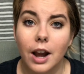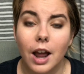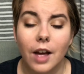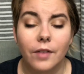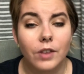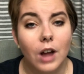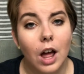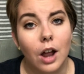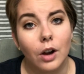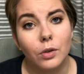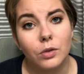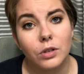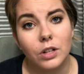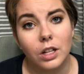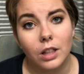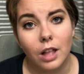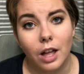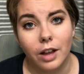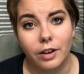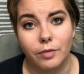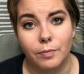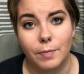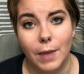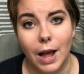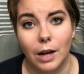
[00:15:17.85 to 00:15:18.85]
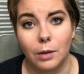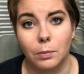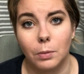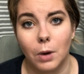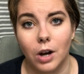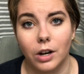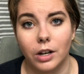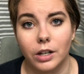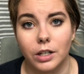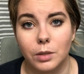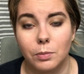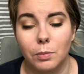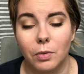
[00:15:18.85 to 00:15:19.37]
I've not owned a lot of MAC
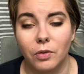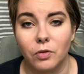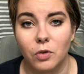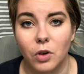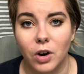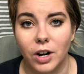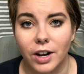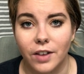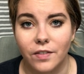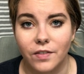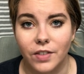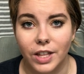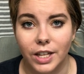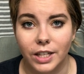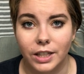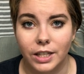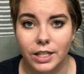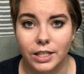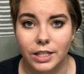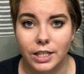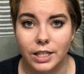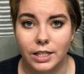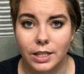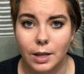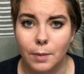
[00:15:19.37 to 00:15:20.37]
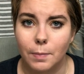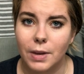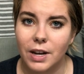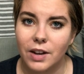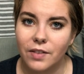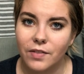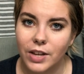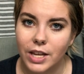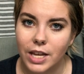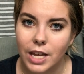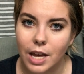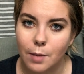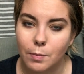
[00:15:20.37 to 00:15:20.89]
products before, and I feel like this is a bit of
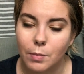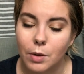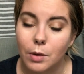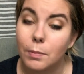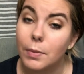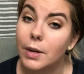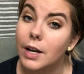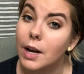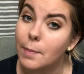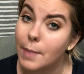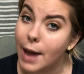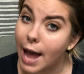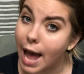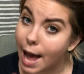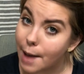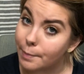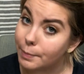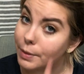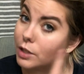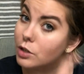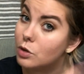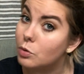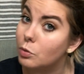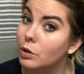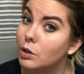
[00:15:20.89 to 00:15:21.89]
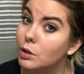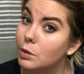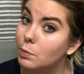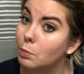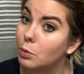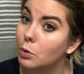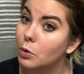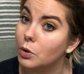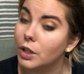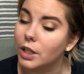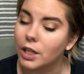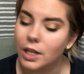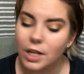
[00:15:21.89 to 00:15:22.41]
a gamble, but I'm happy to
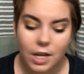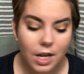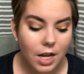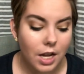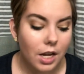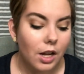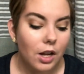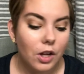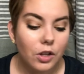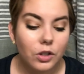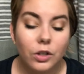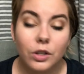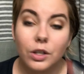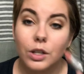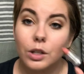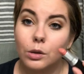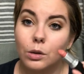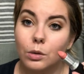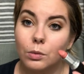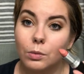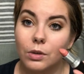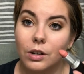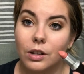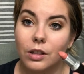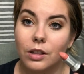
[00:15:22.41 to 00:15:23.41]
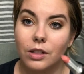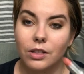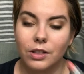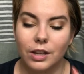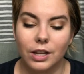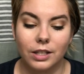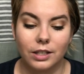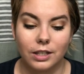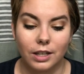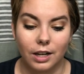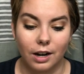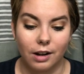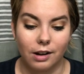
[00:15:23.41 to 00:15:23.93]
explore. So this is one of the
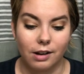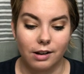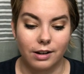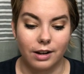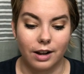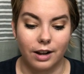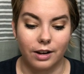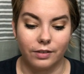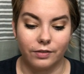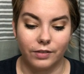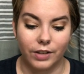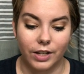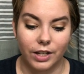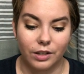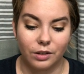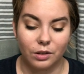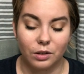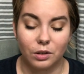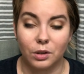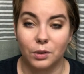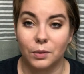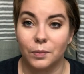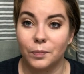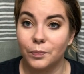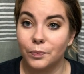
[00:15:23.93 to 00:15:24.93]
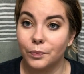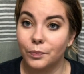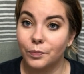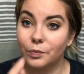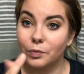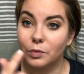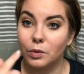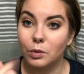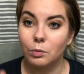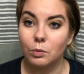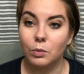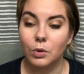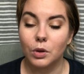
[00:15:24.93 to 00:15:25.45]
things that I got out of it, so
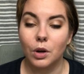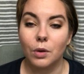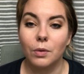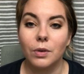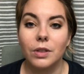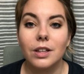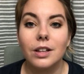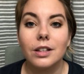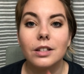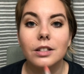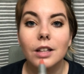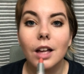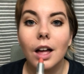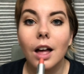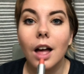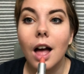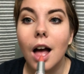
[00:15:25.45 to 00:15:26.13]
we'll go with this.